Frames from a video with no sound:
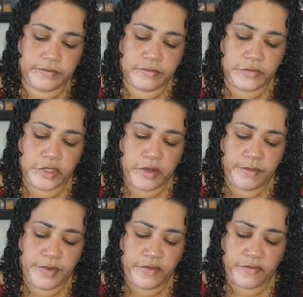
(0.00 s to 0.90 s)
And so
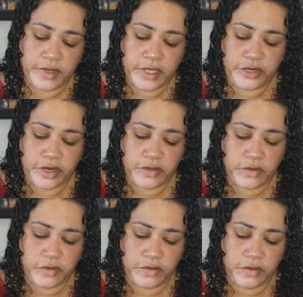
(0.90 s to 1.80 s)
I'm being really
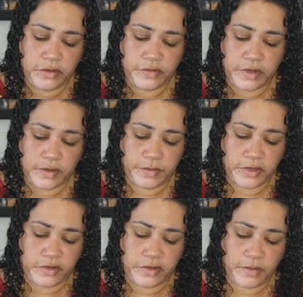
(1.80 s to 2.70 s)
gentle to loosen up
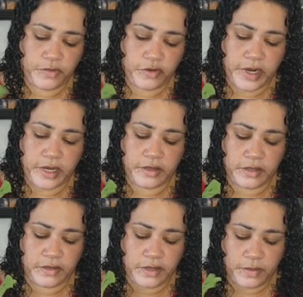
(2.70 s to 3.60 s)
this substrate.
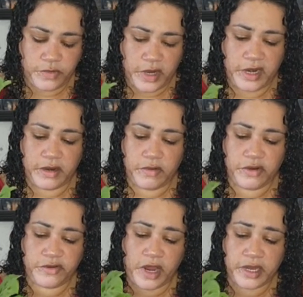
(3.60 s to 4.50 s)
This substrate,
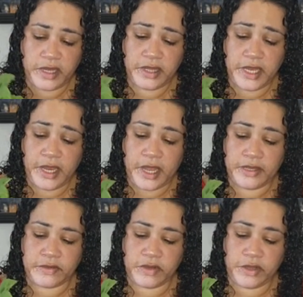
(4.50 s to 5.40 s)
shockingly,
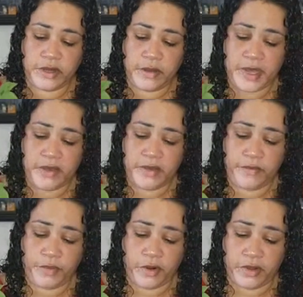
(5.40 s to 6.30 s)
has a good amount of
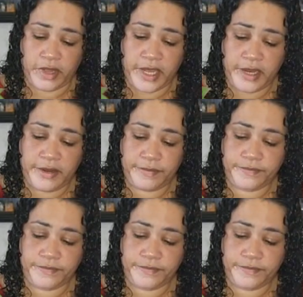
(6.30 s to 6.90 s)
perlite.